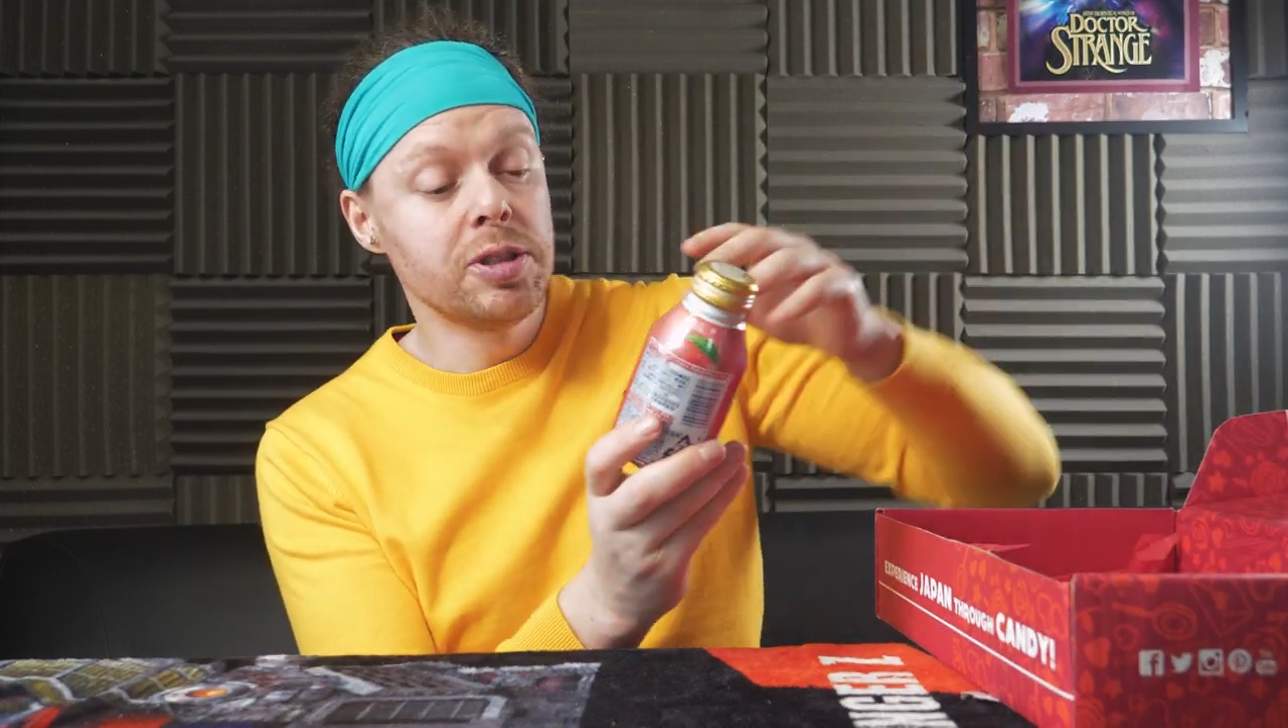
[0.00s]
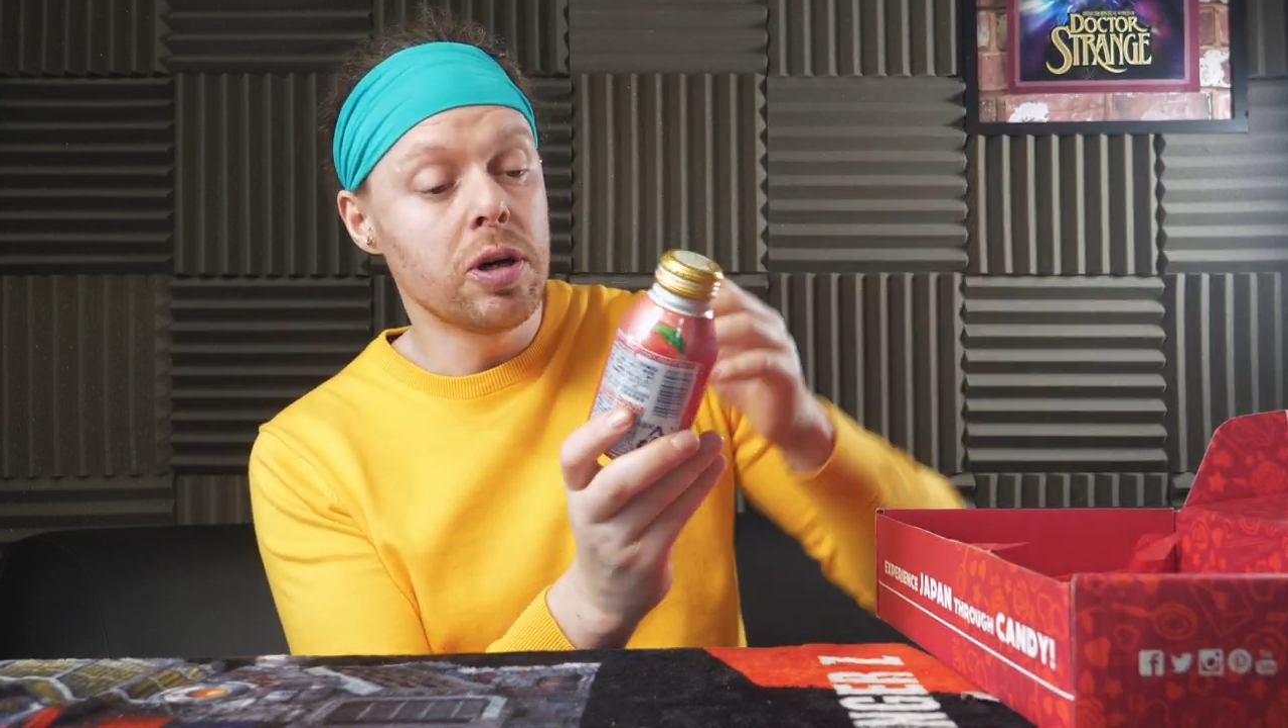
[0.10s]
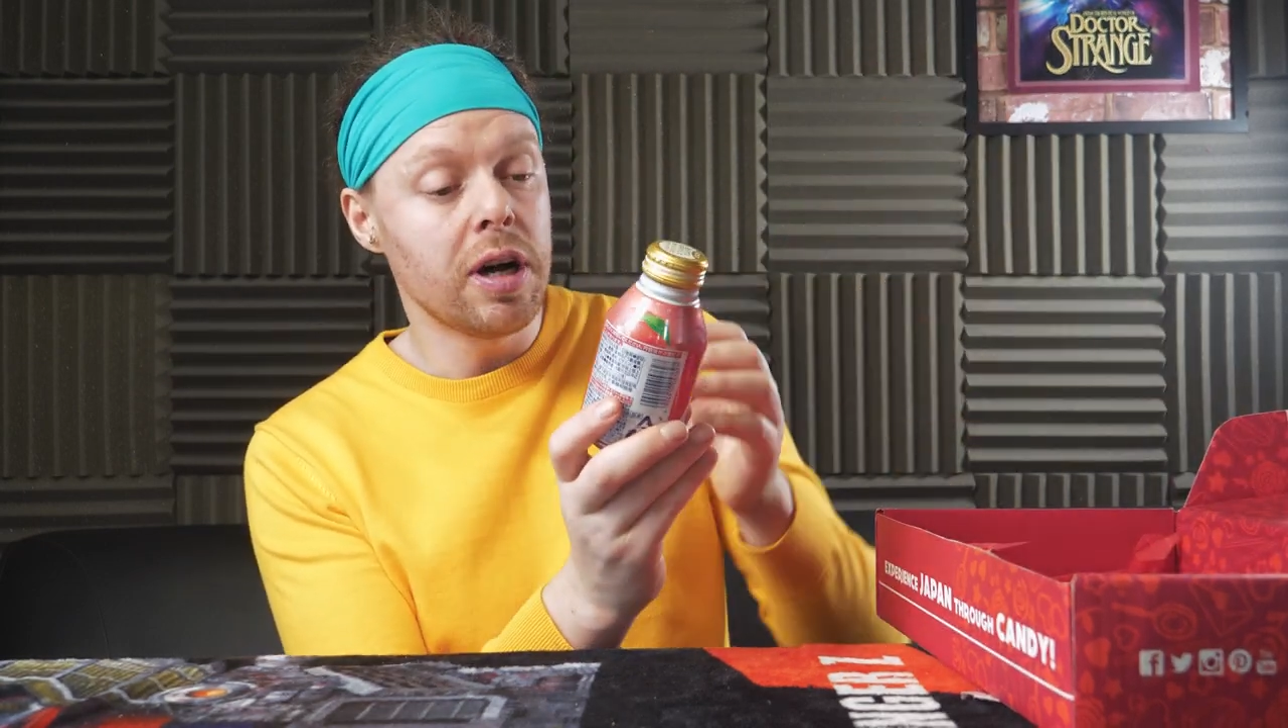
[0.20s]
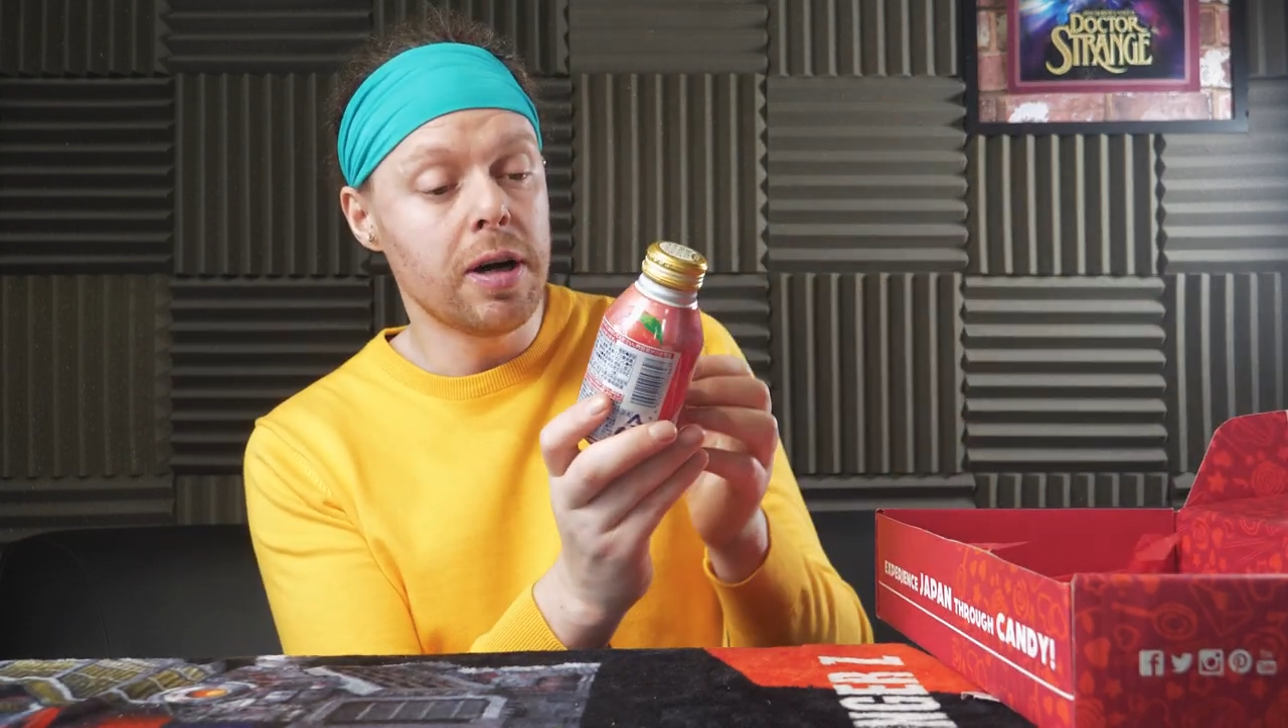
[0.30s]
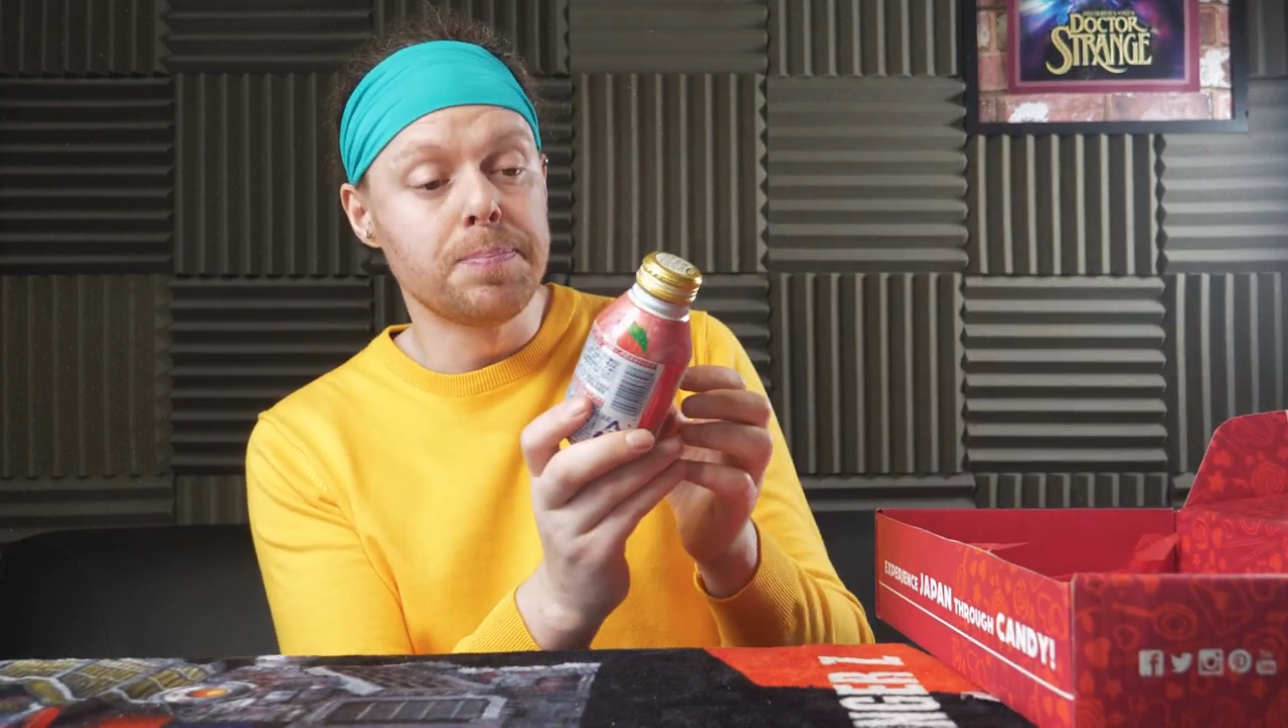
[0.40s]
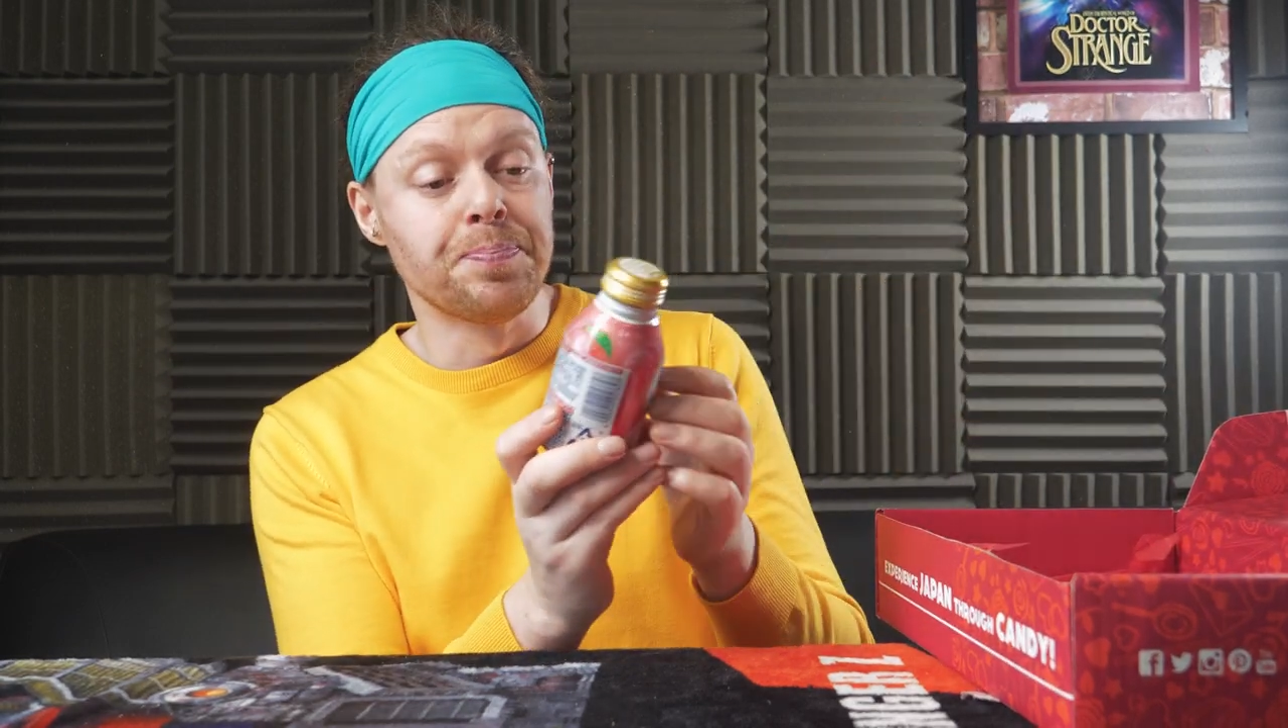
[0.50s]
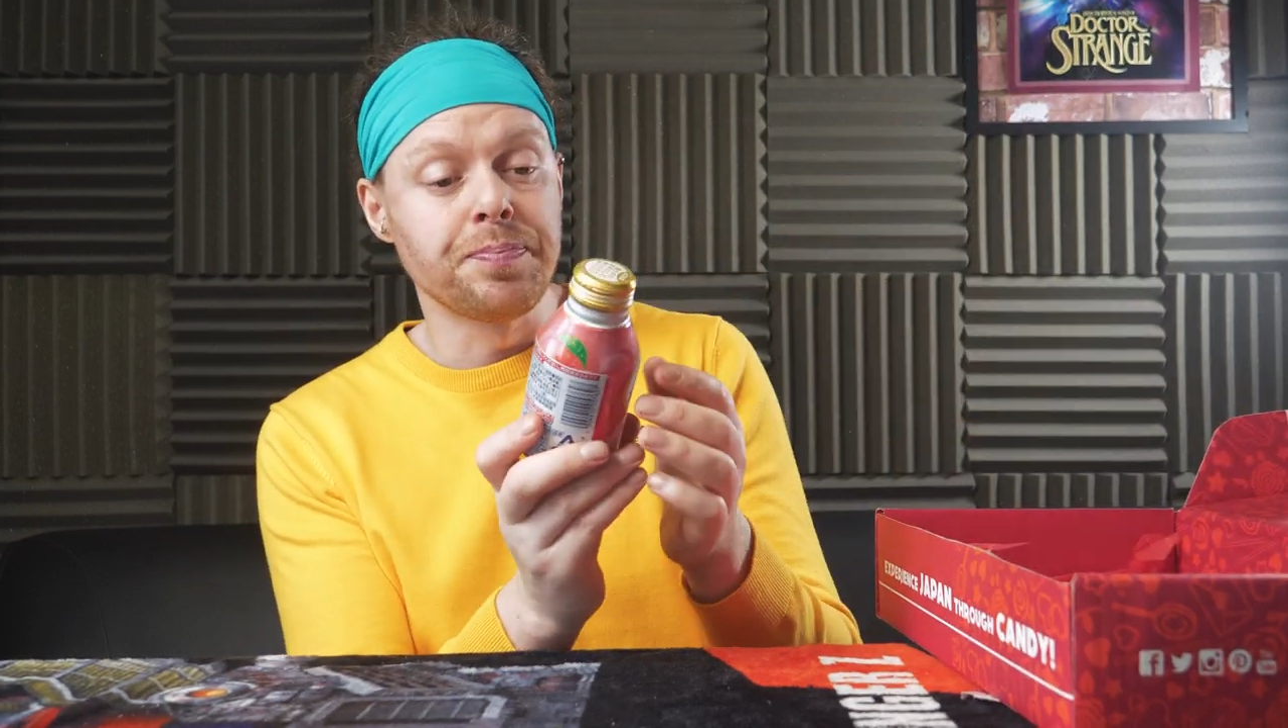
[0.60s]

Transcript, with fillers: not